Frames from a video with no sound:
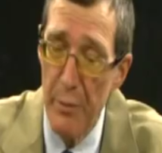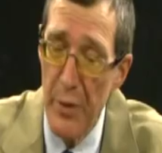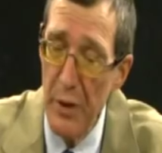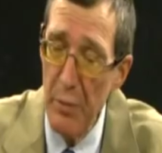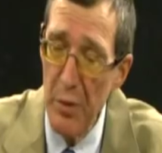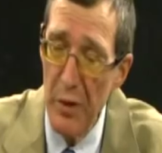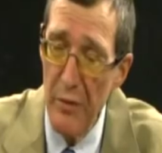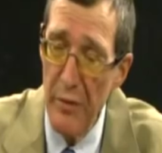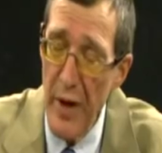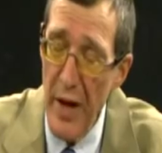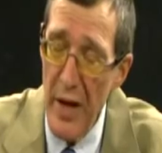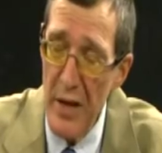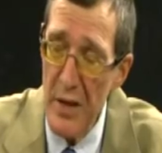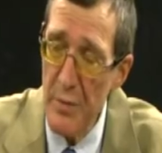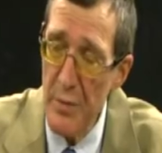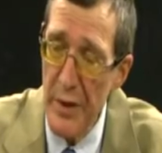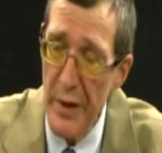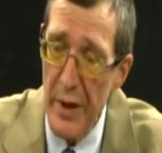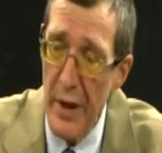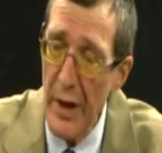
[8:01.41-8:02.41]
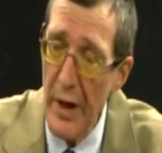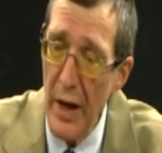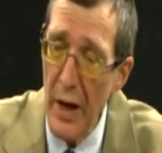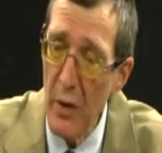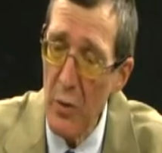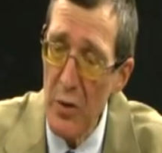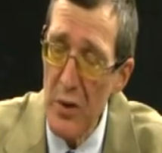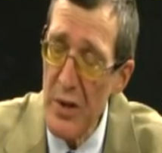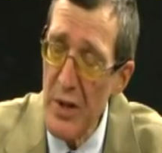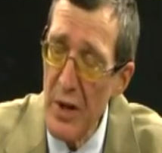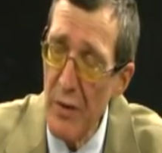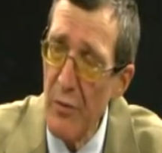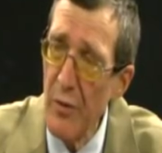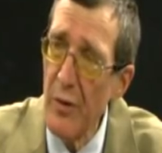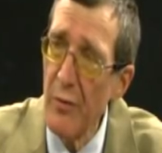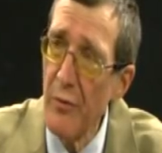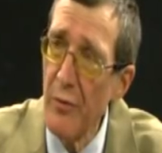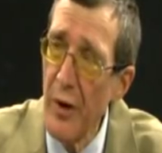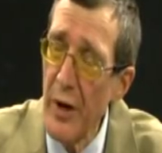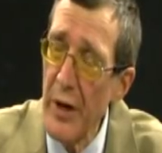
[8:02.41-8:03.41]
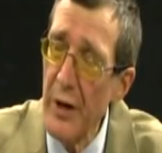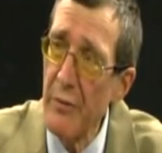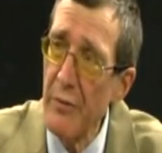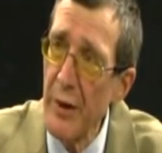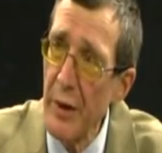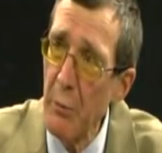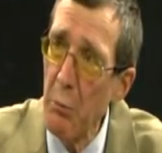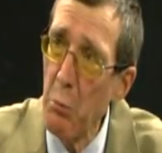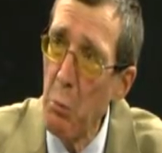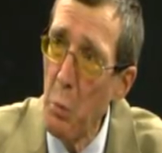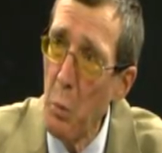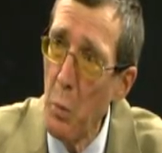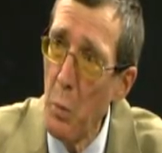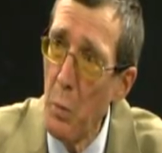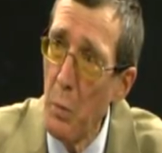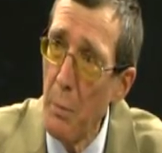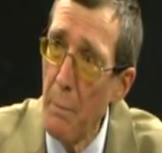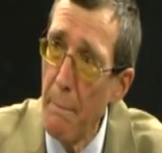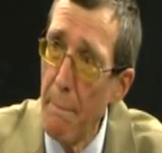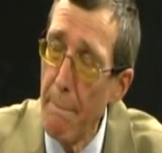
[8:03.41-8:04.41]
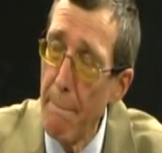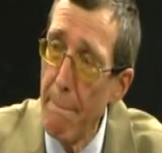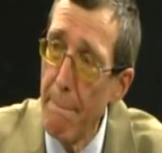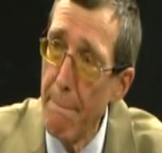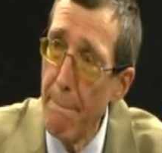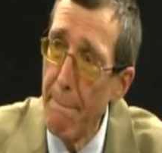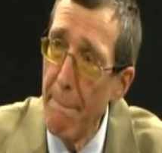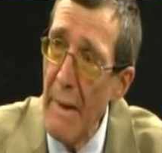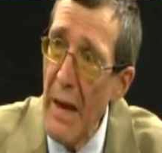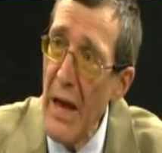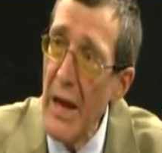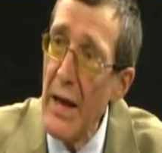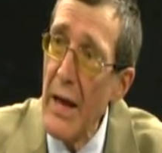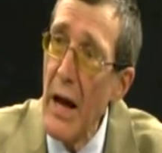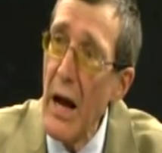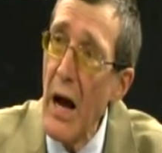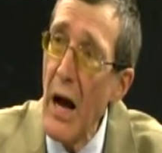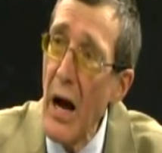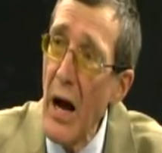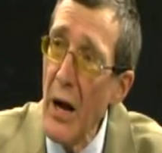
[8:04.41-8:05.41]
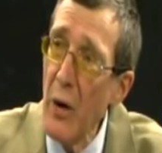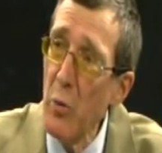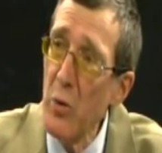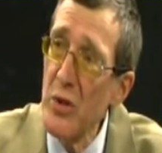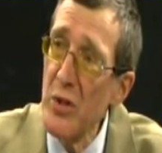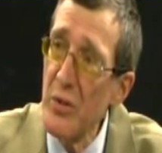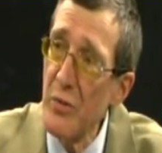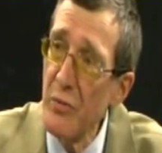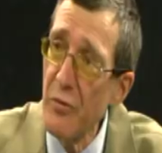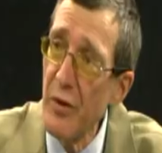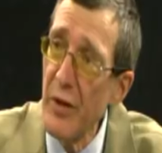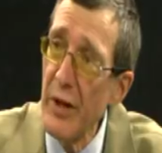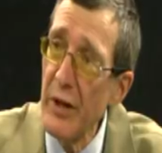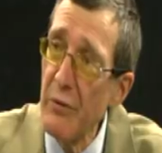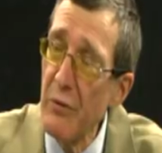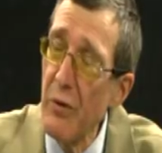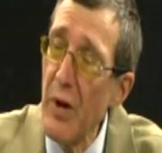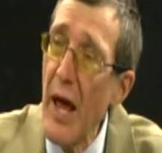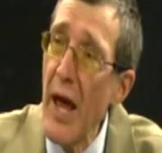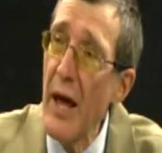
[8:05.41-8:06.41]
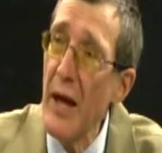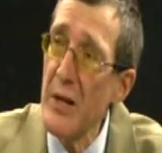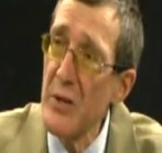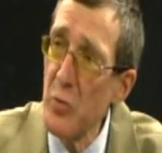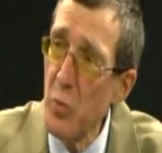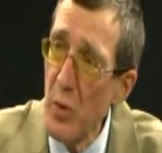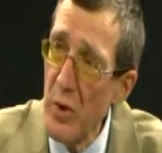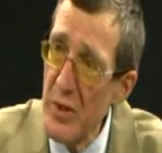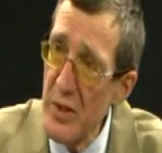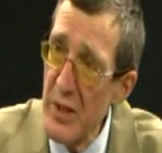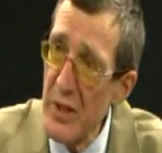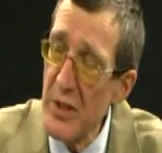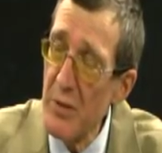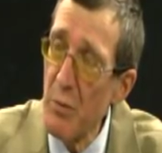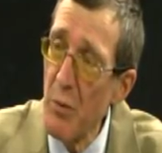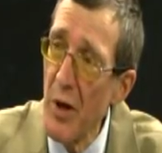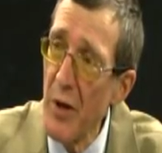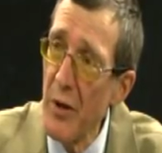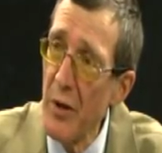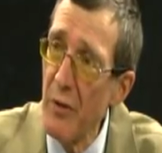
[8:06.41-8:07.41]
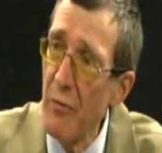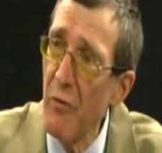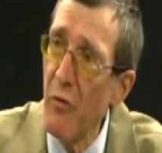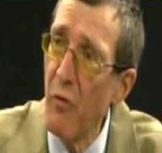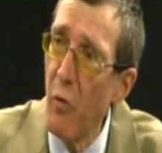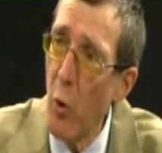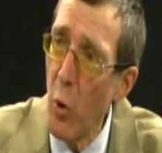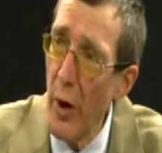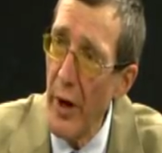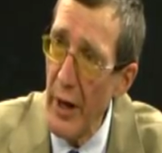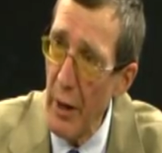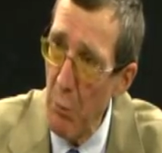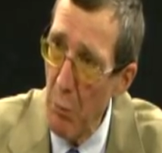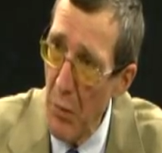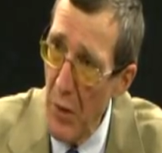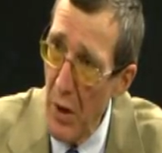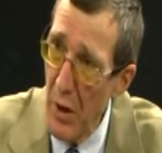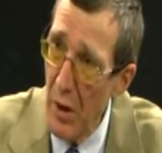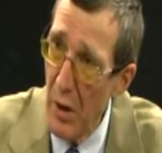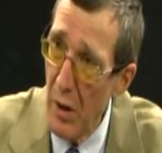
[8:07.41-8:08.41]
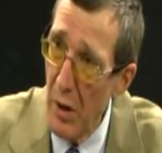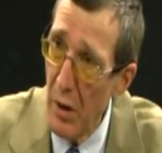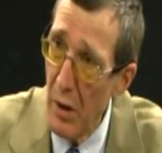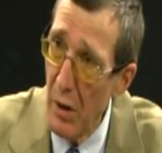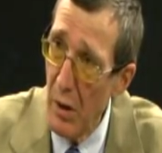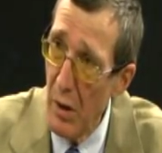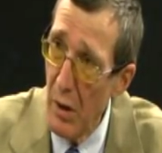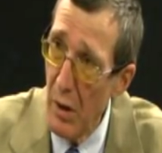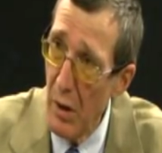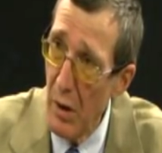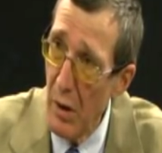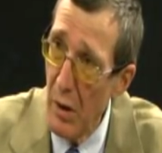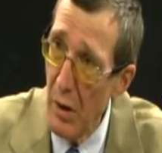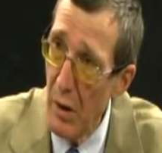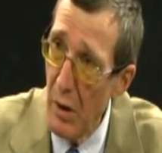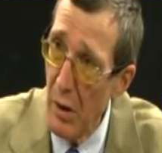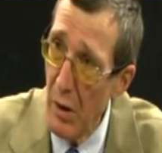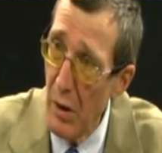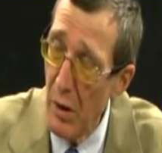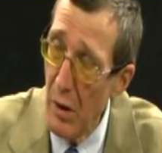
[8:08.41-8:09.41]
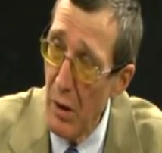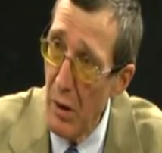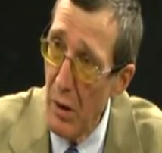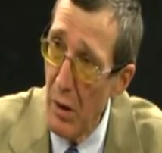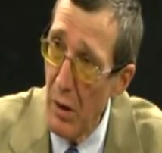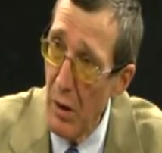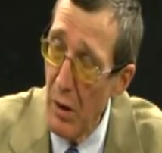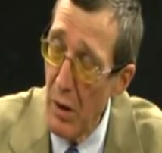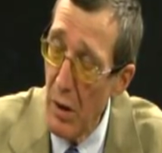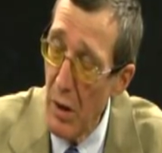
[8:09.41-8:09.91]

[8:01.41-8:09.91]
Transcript: People have asked me that. I was never afraid of him. Hmm. I was afraid, as was his mother, for him. What do you mean by that?